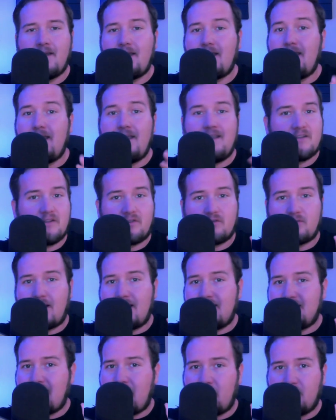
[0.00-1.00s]
He's a threat
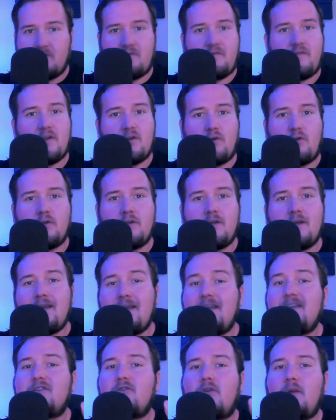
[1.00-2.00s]
downfield.
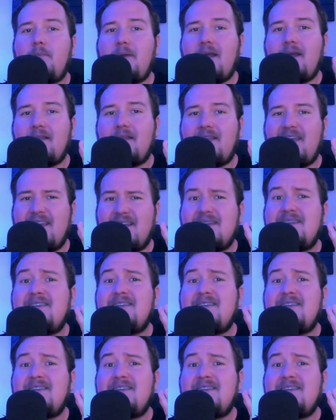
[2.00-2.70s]
He's going to be the